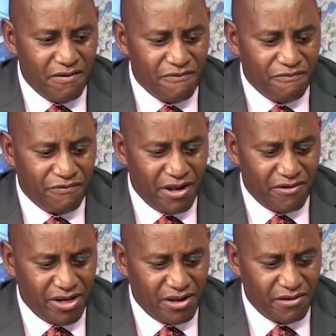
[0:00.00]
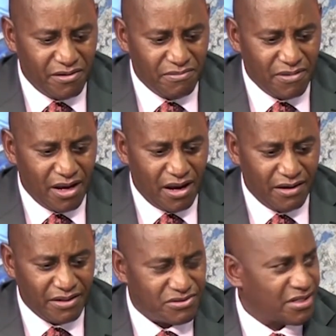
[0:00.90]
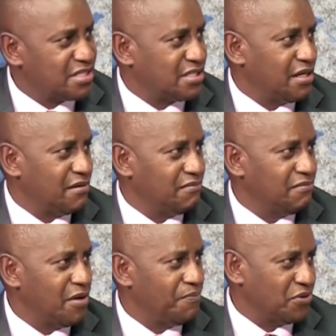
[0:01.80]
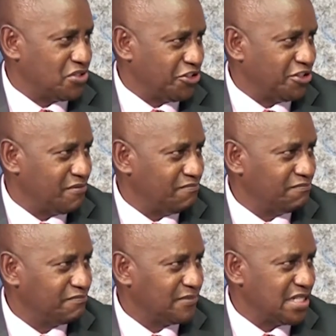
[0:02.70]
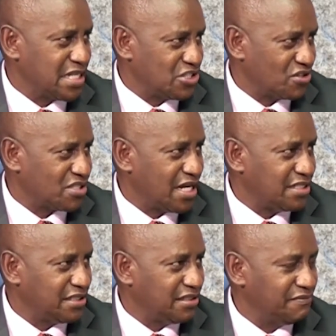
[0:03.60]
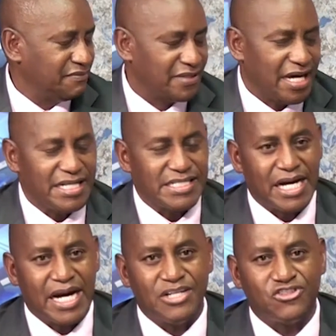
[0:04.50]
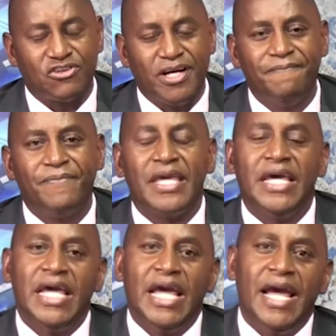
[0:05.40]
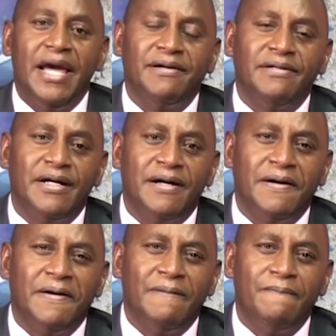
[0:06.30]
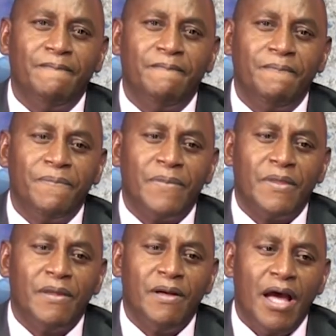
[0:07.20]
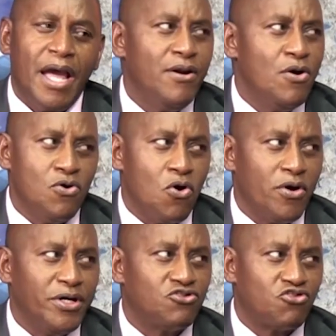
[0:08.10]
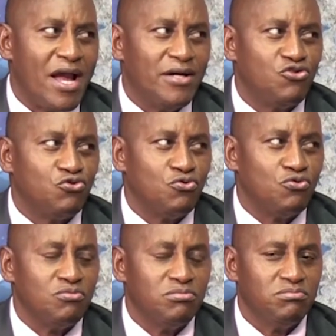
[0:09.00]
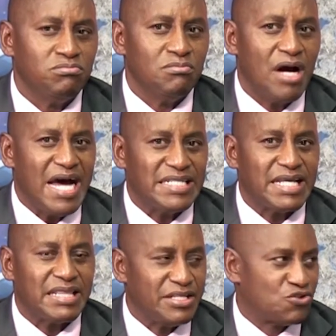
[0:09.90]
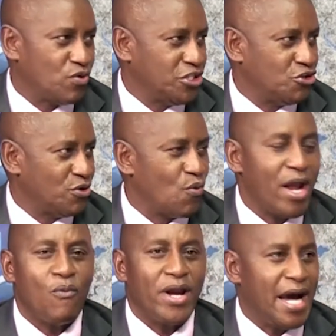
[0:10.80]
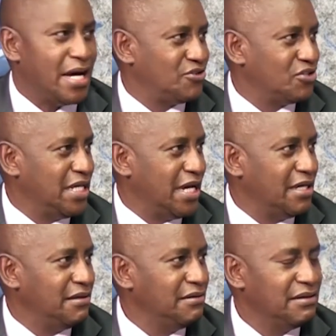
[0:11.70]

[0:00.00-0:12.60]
very interesting position as a society and as a country. And I don't know, in trying to answer this question, where we are today,